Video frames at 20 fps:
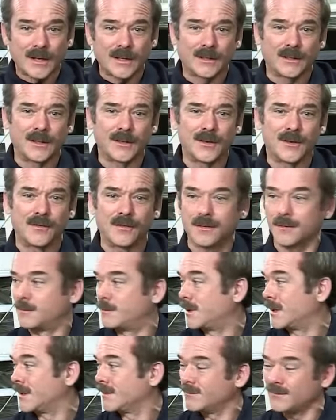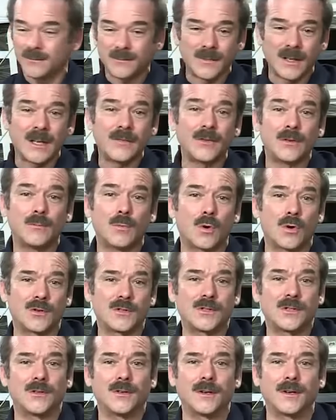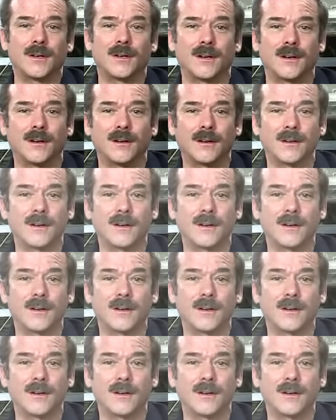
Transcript: harmful bacteria and viruses.